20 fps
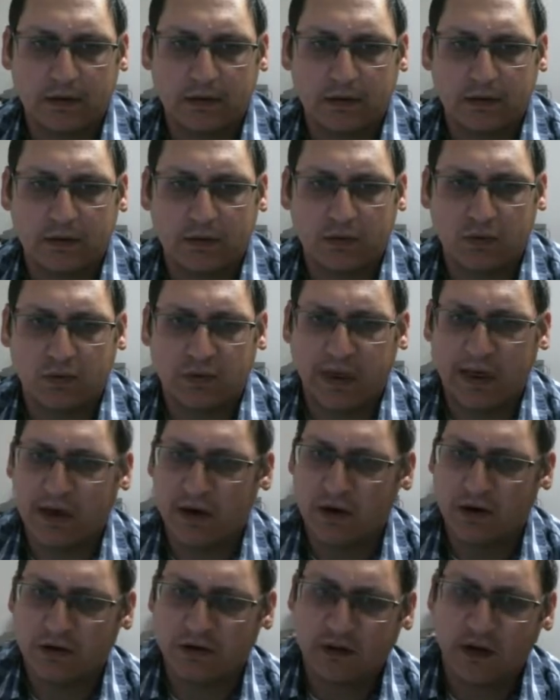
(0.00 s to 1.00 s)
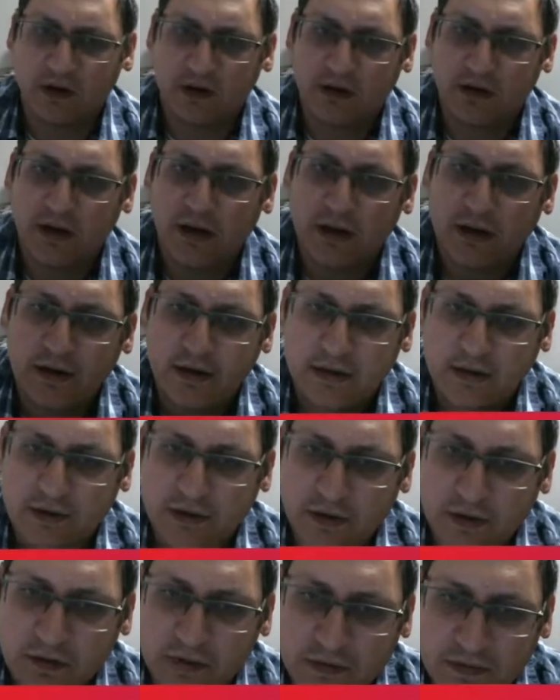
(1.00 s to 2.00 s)
Oh, that hurts Arcanine.
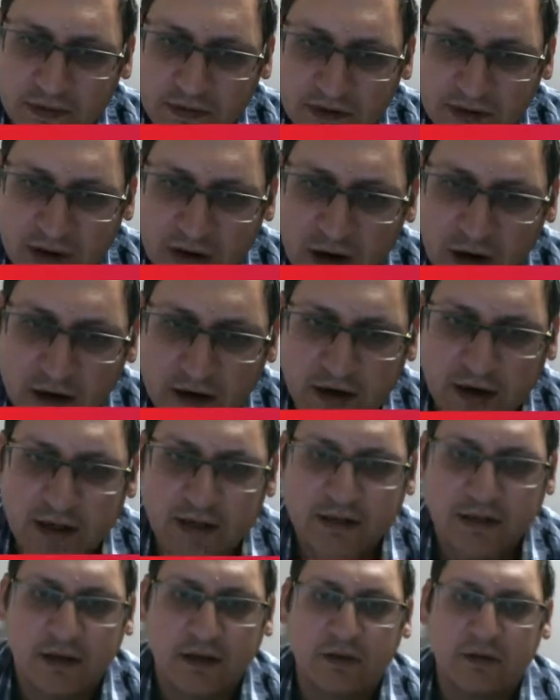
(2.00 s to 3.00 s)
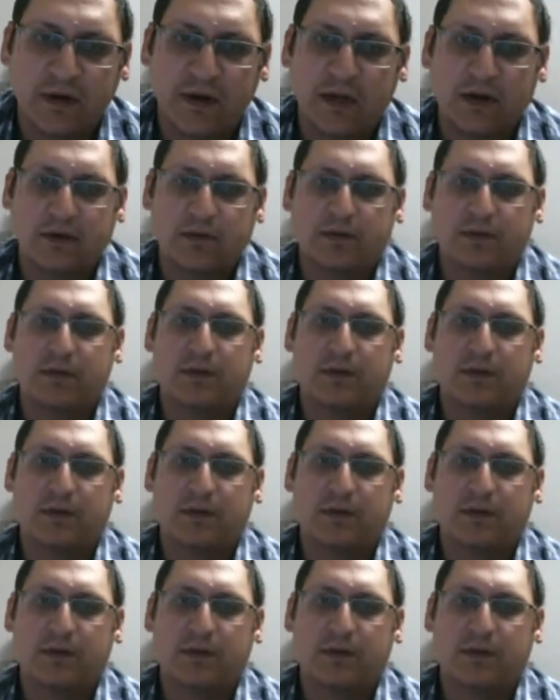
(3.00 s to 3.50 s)
So, Arcanine's gonna go down.